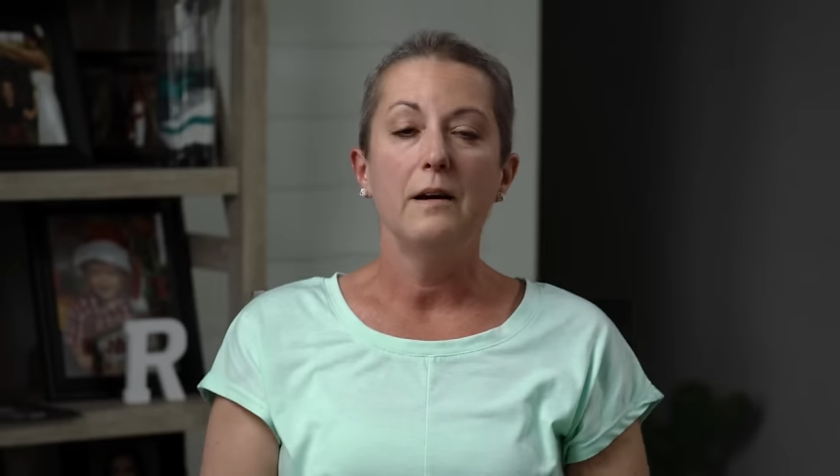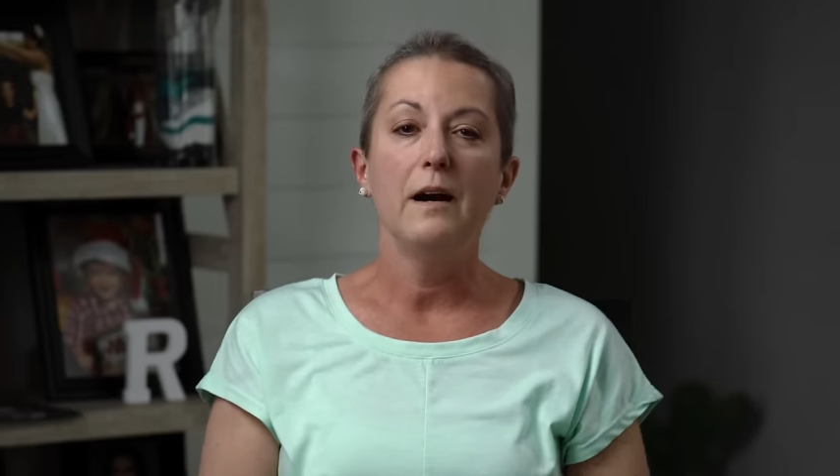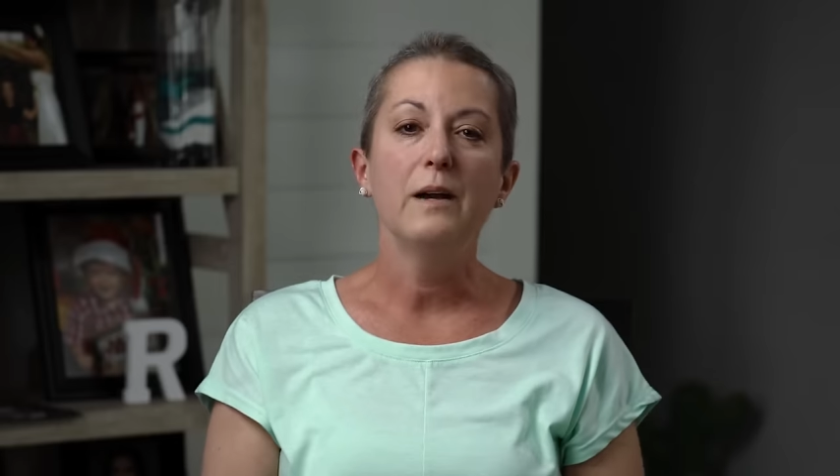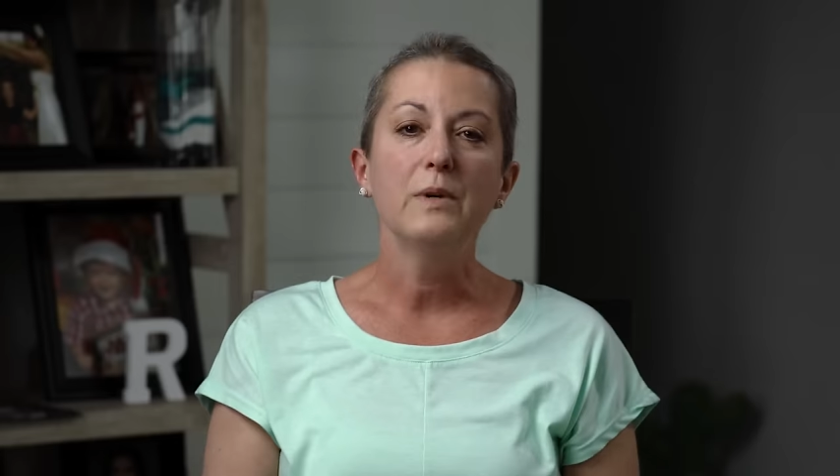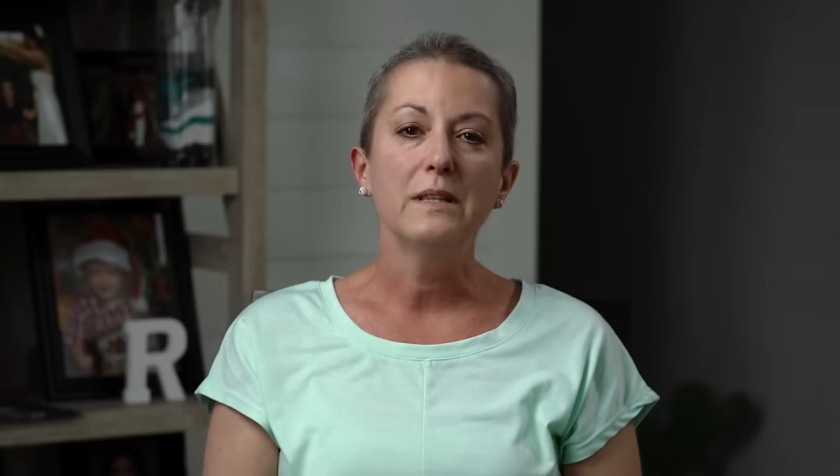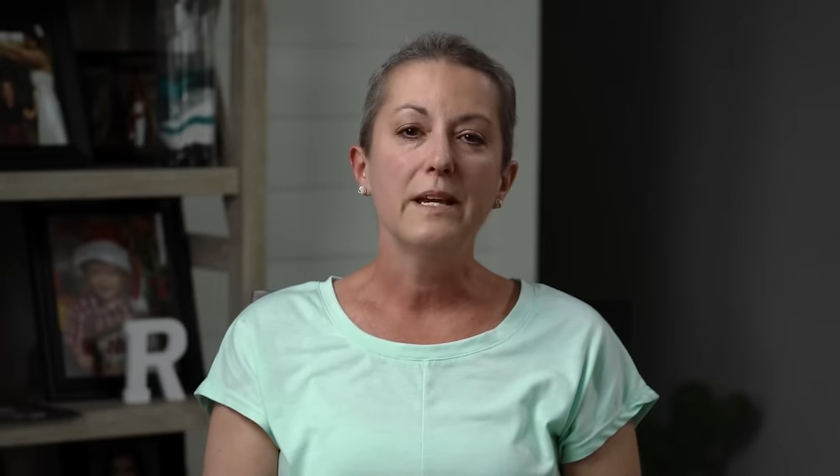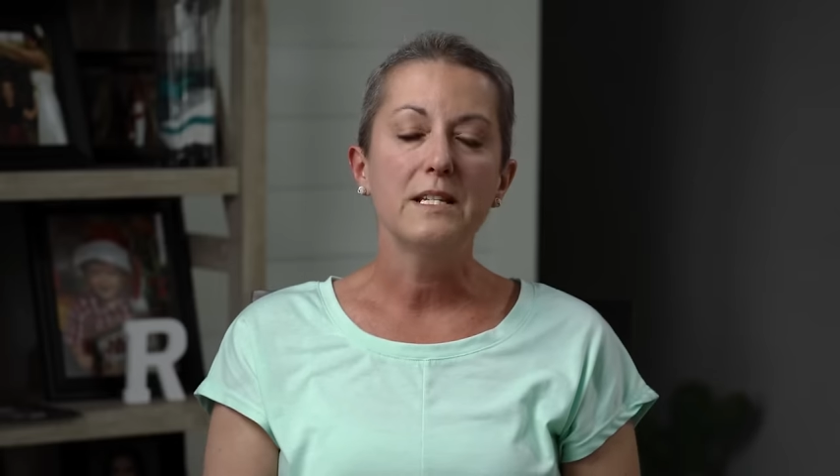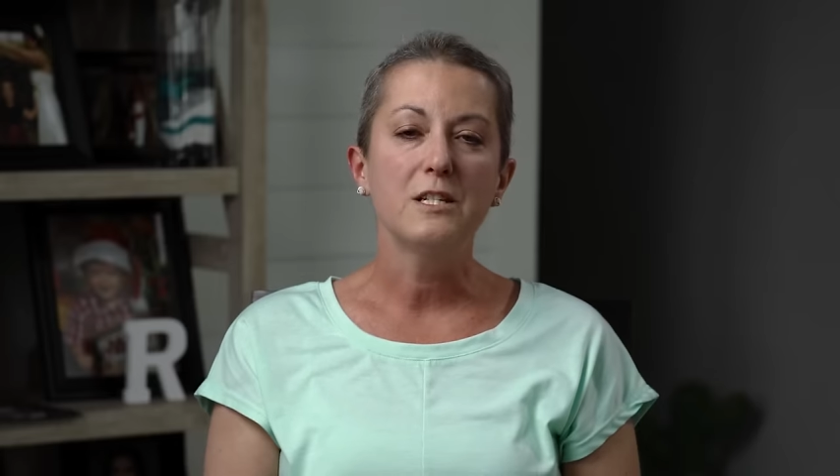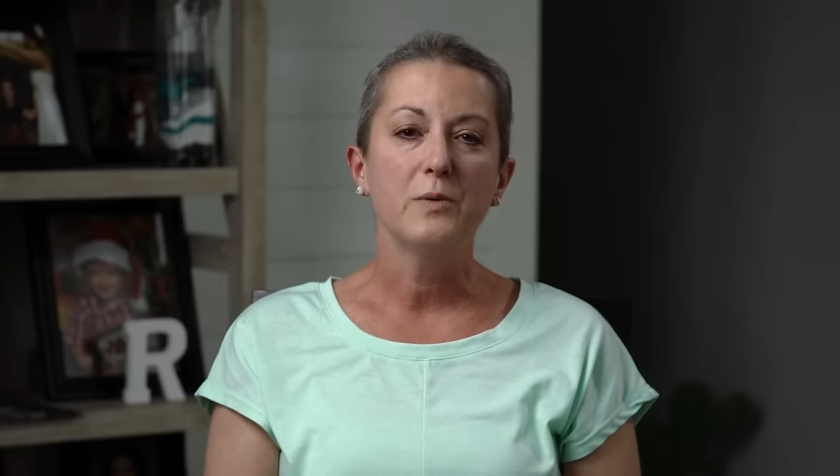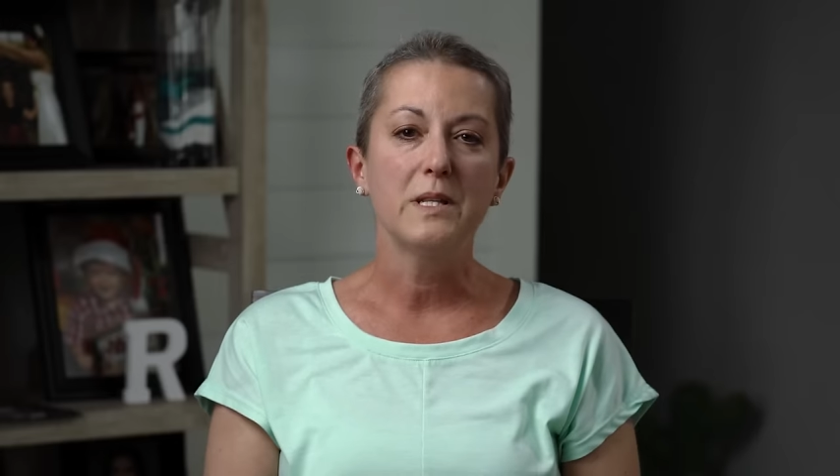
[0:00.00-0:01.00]
I would
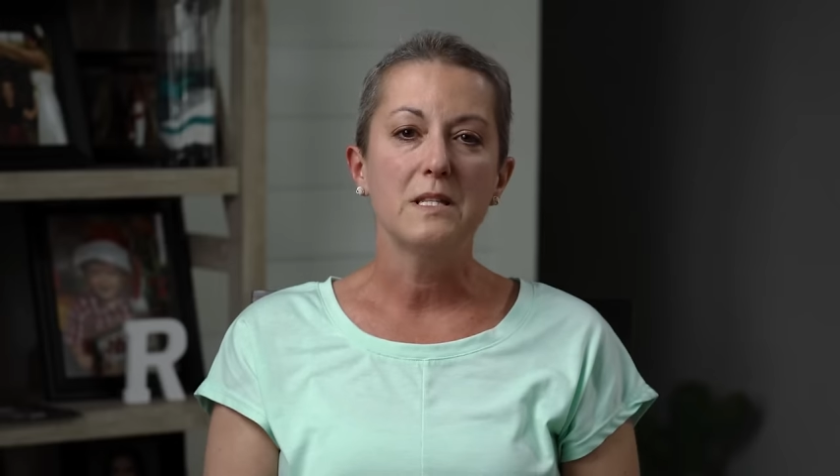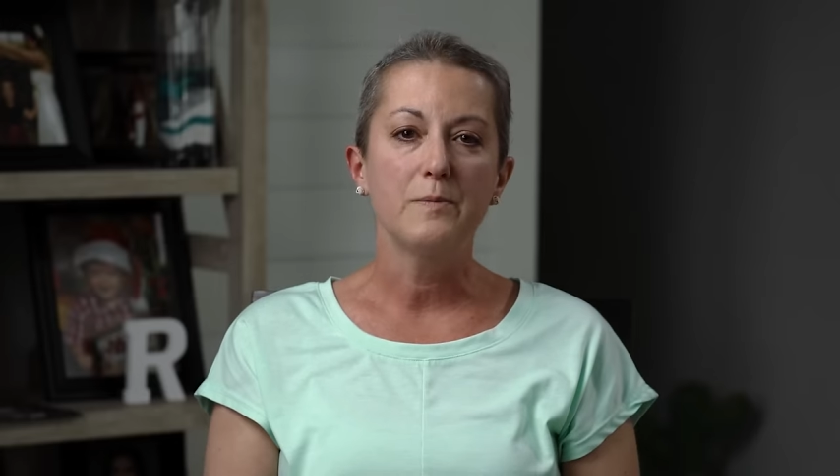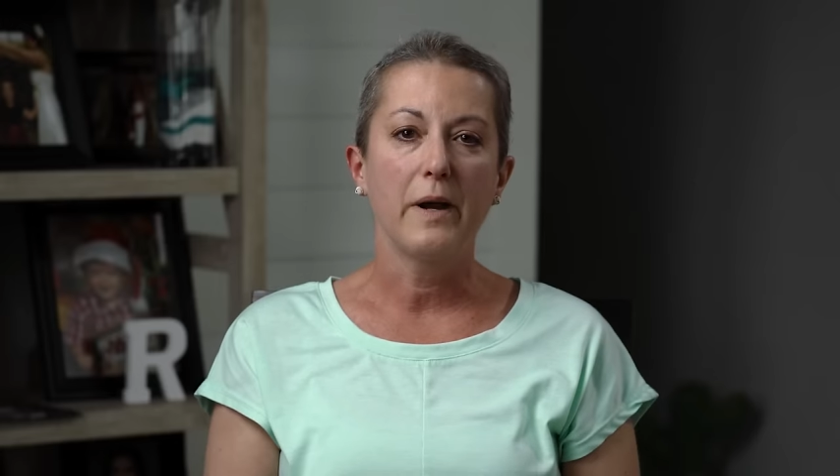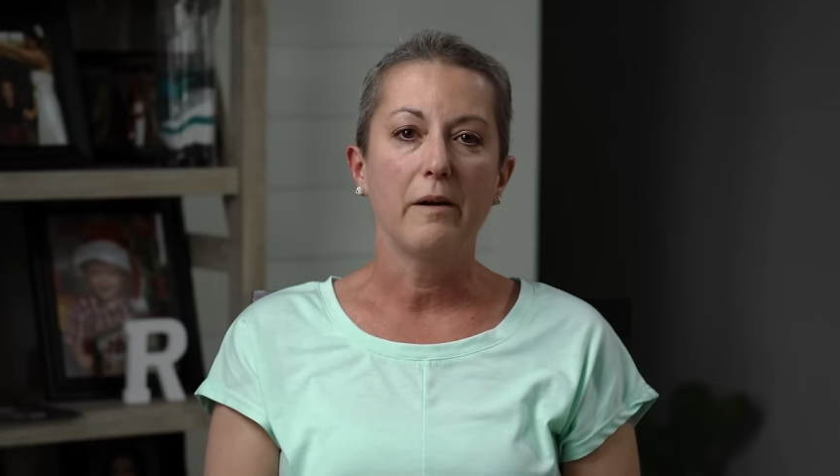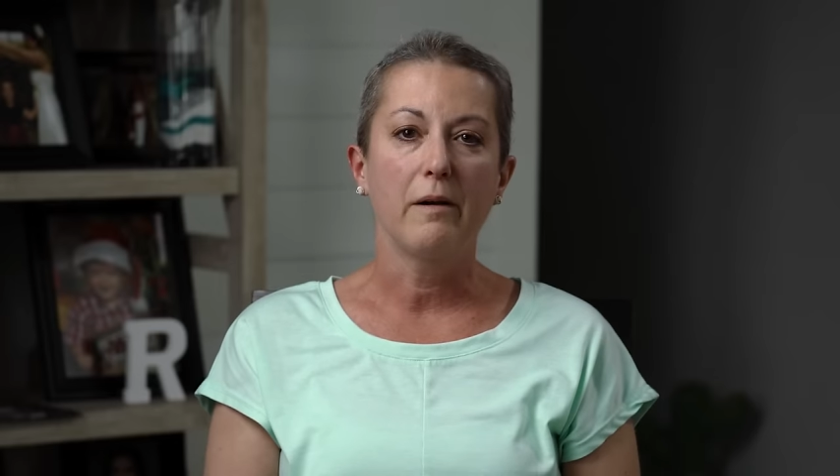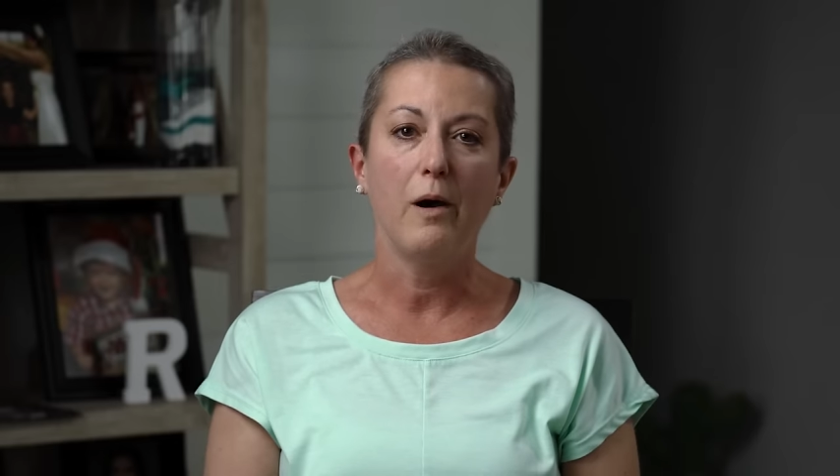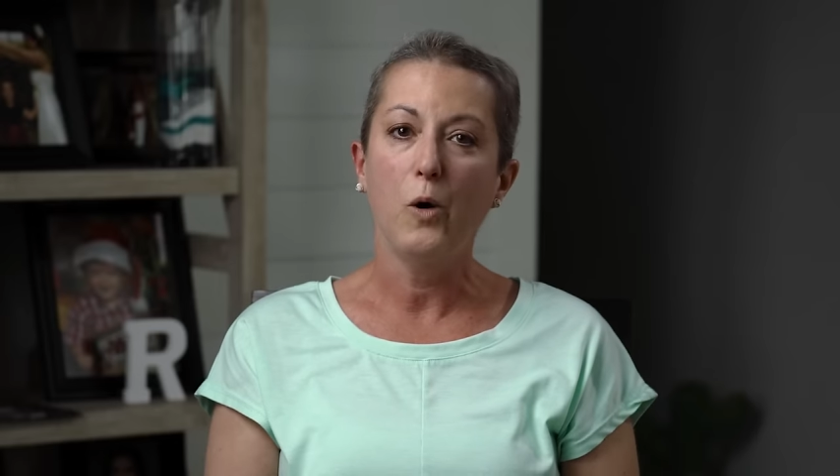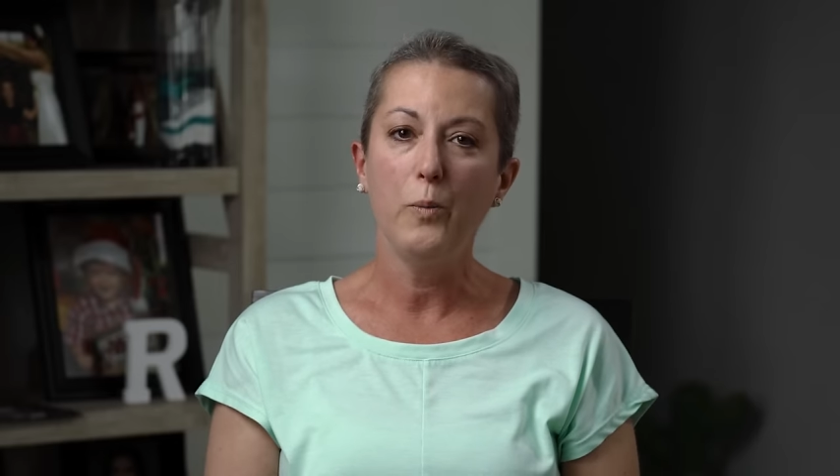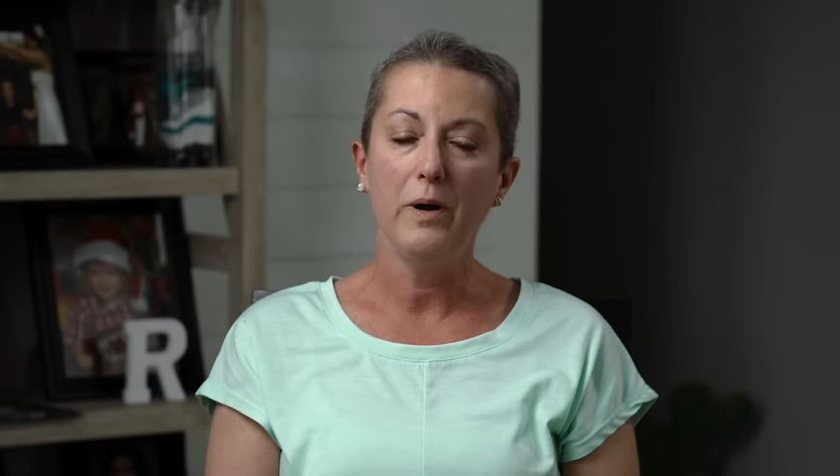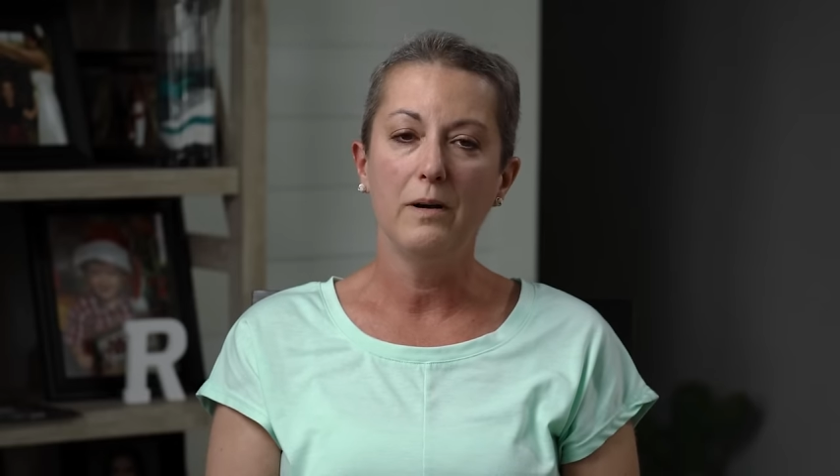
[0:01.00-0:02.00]
like to inspire
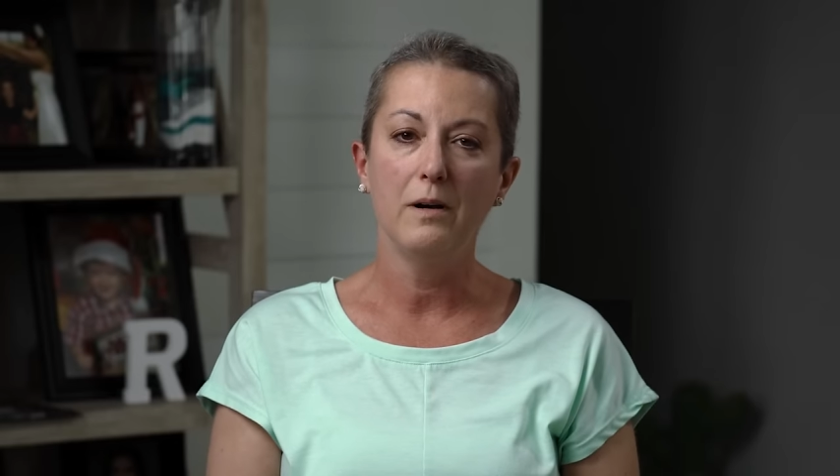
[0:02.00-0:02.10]
hope